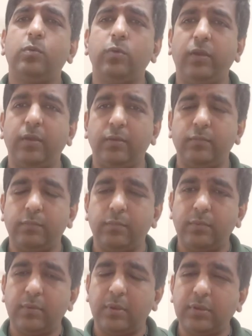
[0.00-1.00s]
to
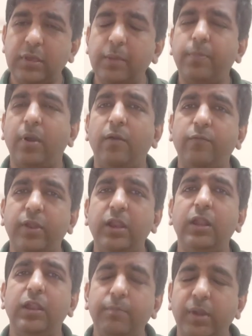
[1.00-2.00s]
keep a
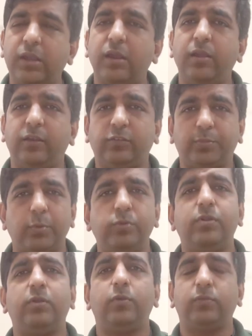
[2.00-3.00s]
very limited
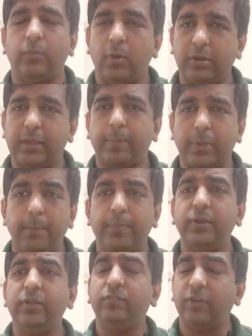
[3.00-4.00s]
exposure to small cap
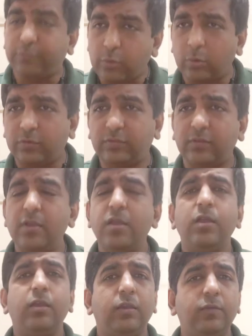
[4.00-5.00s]
companies. Of course,
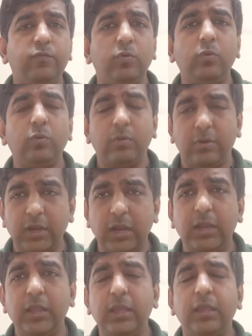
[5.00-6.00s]
if you
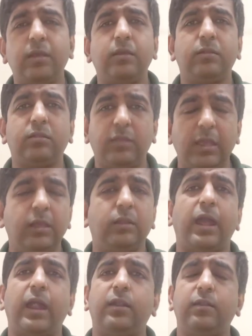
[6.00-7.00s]
really think
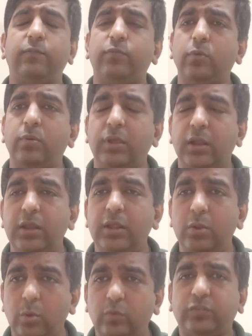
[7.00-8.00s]
that, if you really
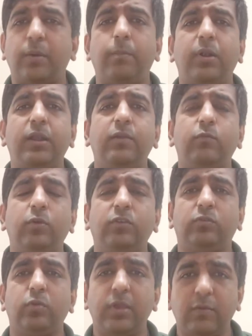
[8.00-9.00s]
know somebody who
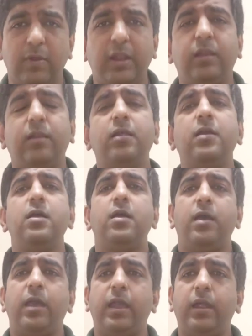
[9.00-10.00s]
is doing well
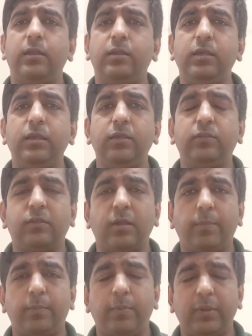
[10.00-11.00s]
and he is
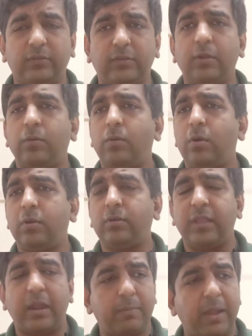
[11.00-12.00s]
the person or
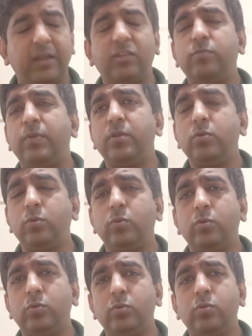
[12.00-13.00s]
that management
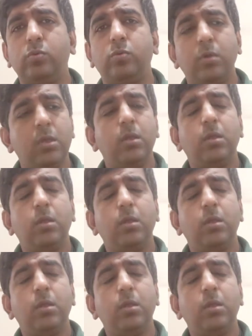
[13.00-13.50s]
you